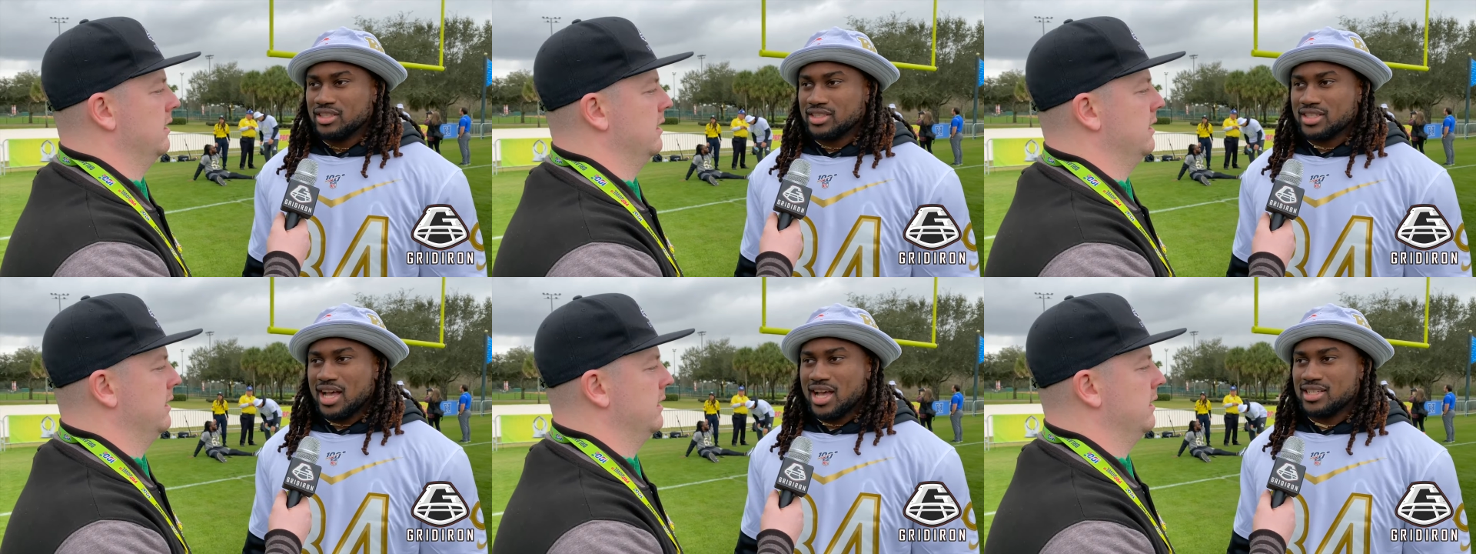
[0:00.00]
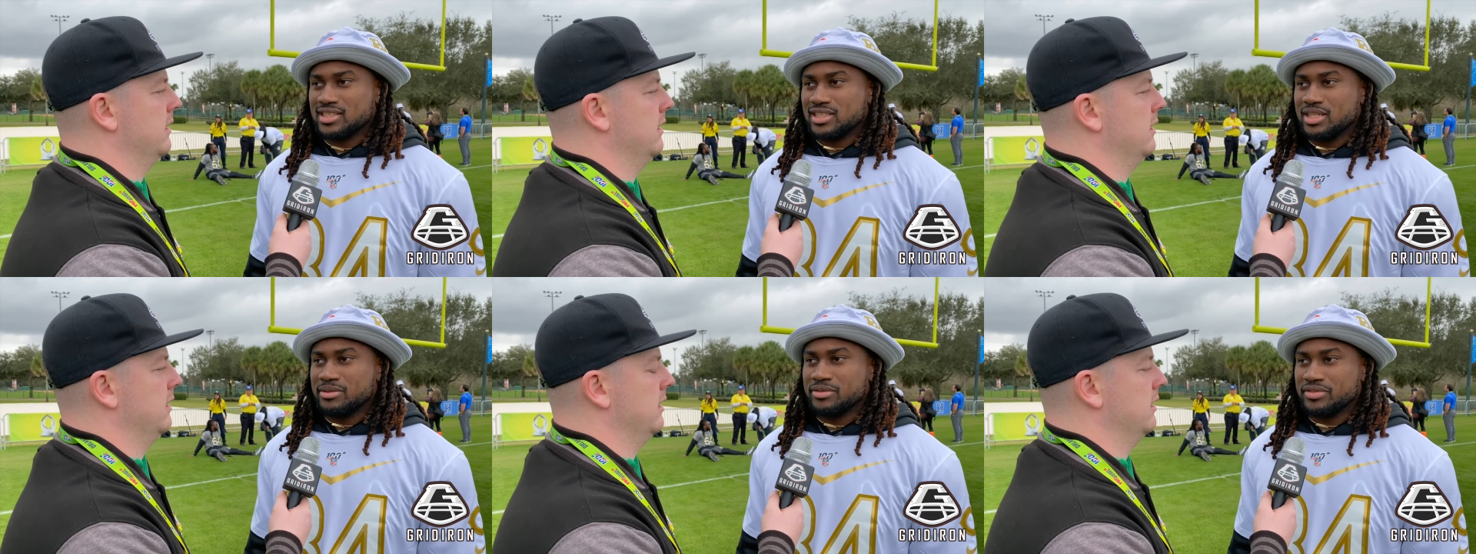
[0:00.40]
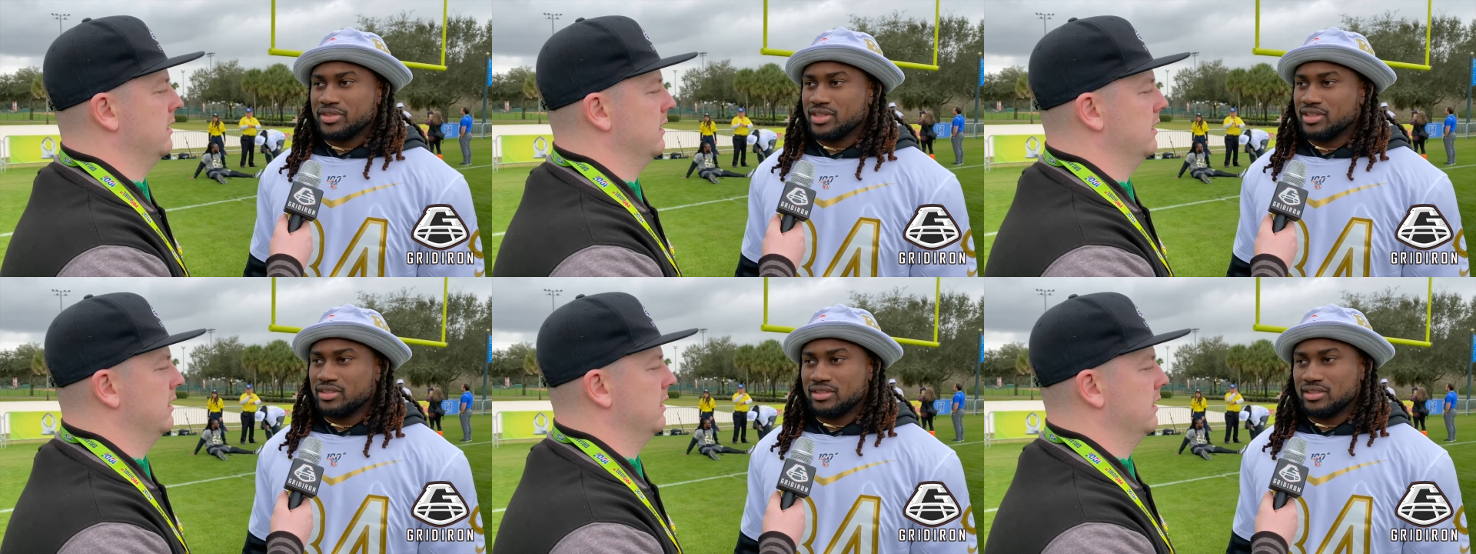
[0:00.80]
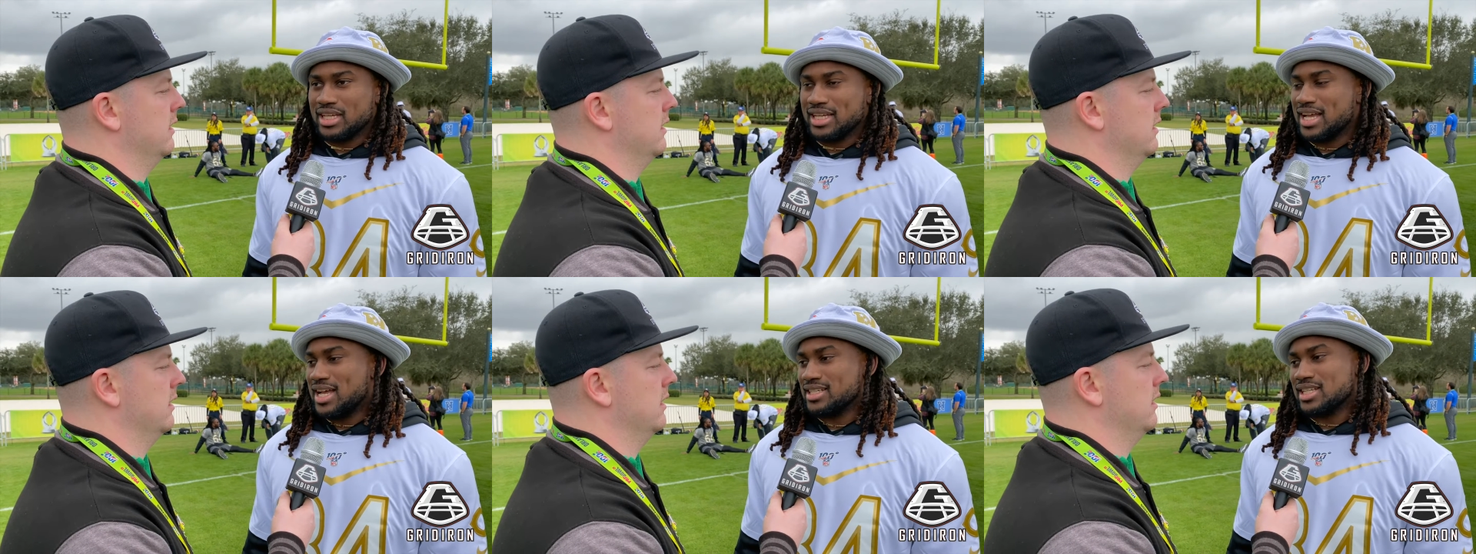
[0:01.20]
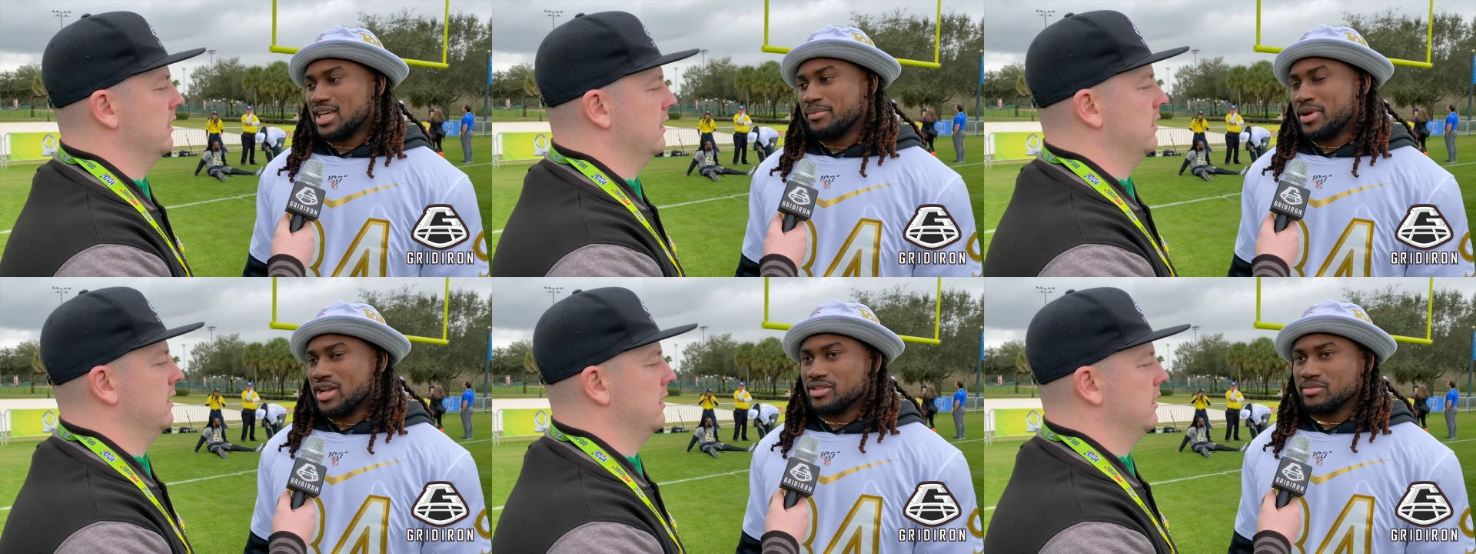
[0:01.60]
Speaker 1: sky's the limit for like guys
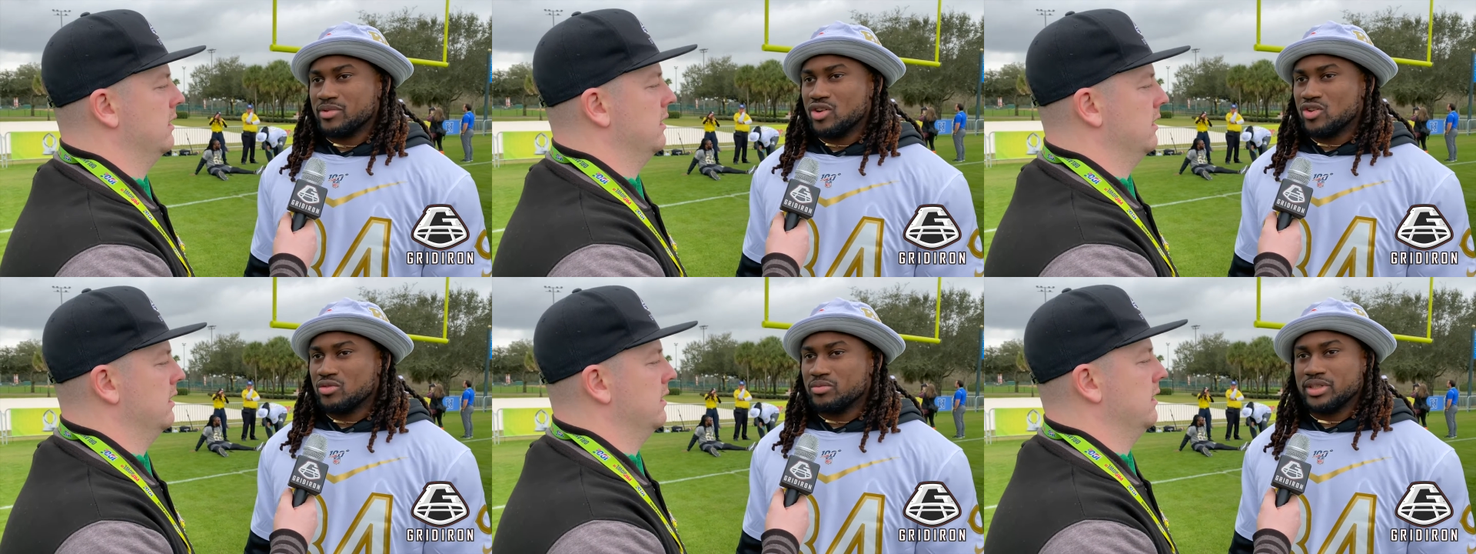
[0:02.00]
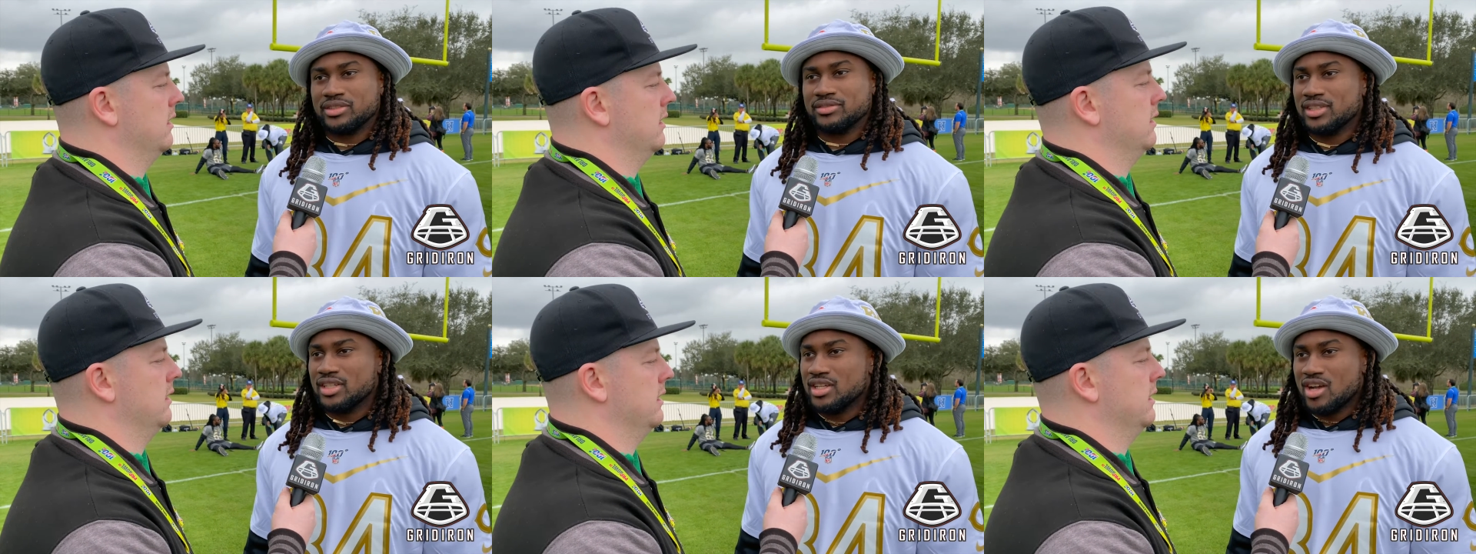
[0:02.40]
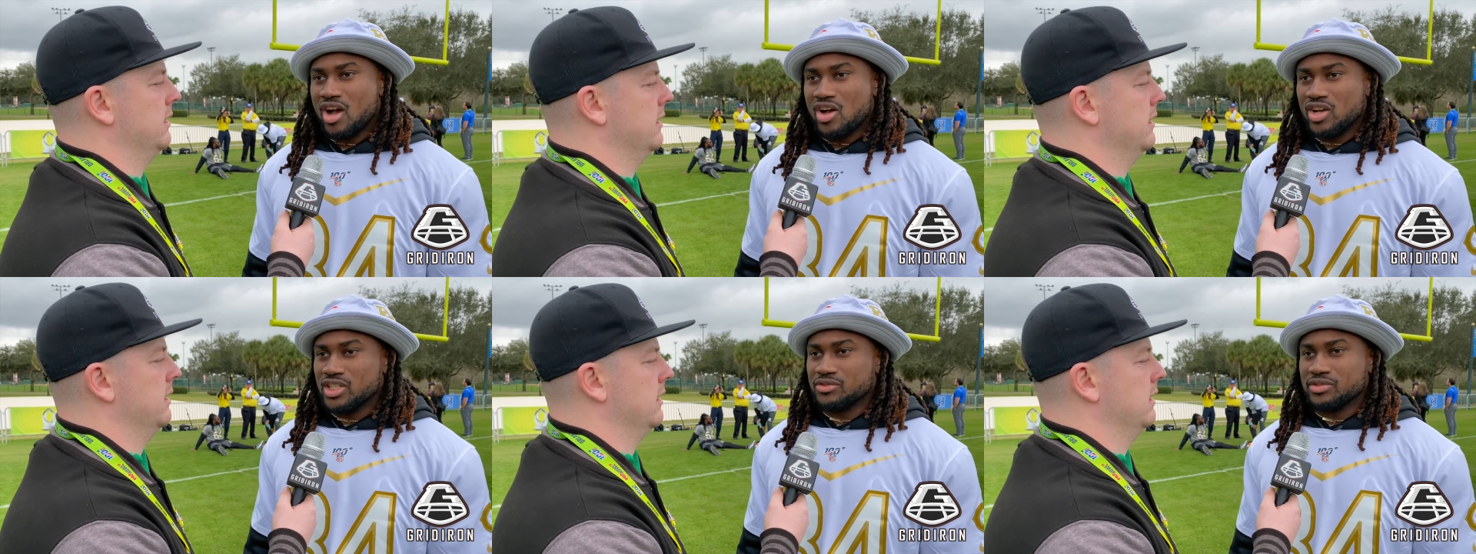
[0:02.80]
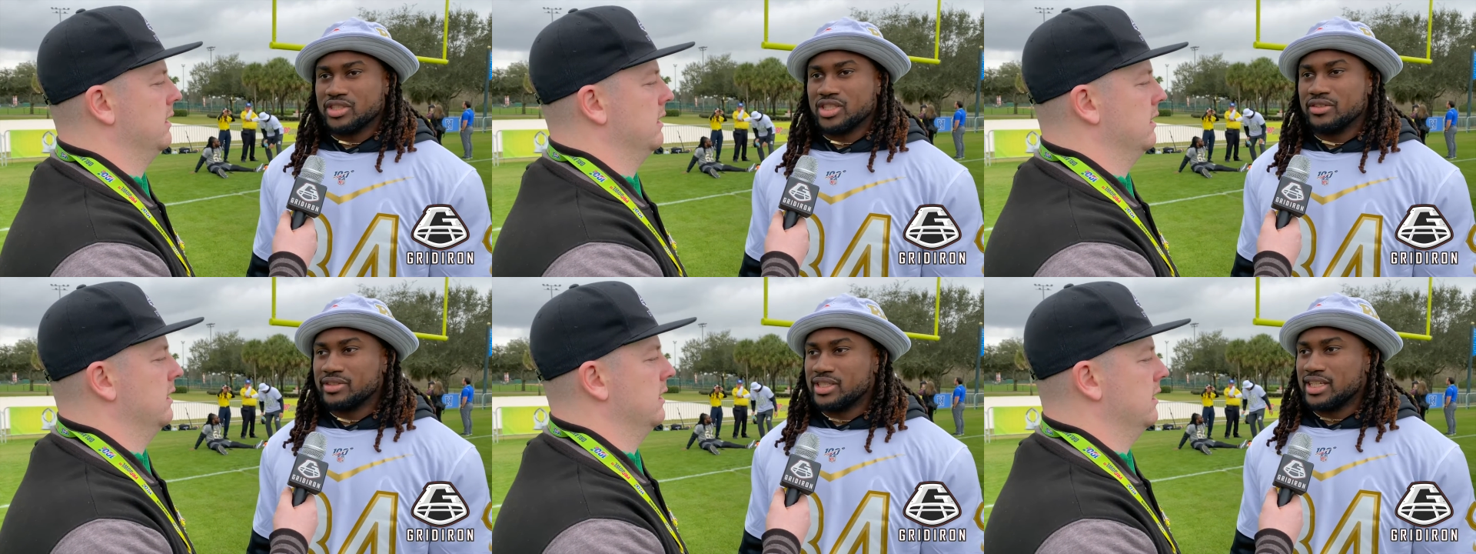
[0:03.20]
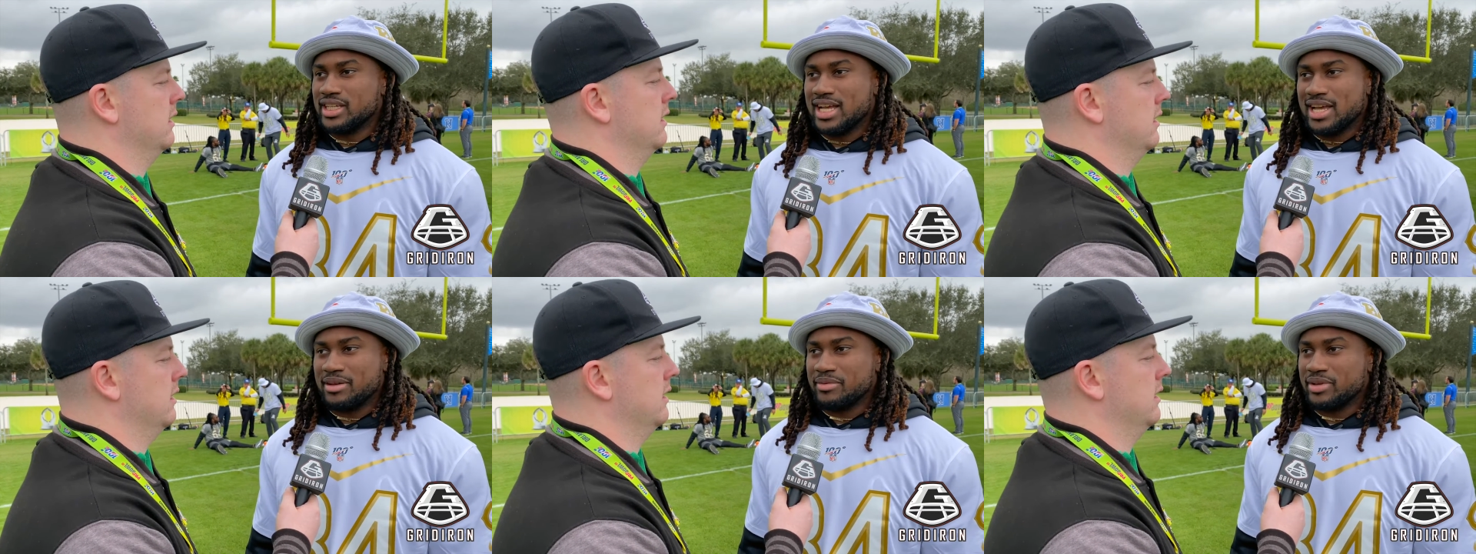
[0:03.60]
like Patrick Mahomes and all his receivers he got,